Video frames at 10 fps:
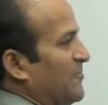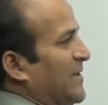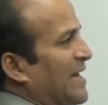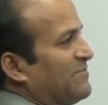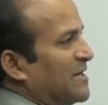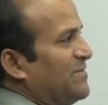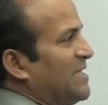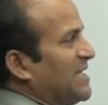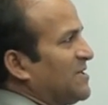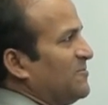when I am
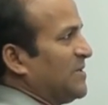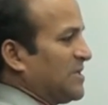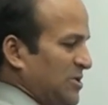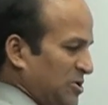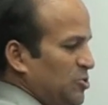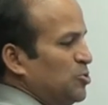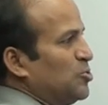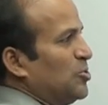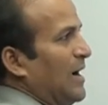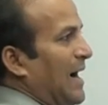communicating with you,
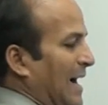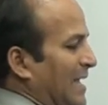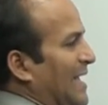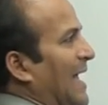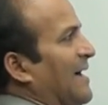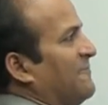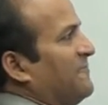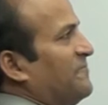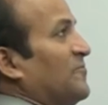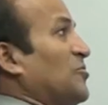I am
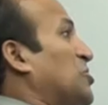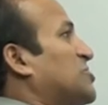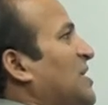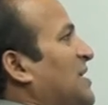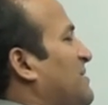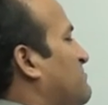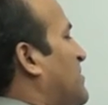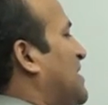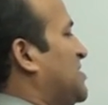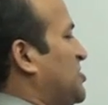okay,
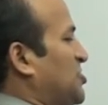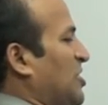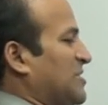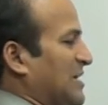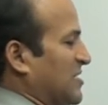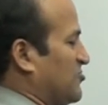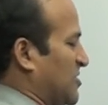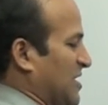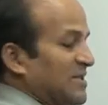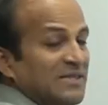but you are not
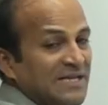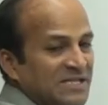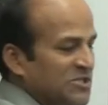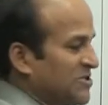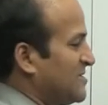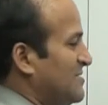okay. That is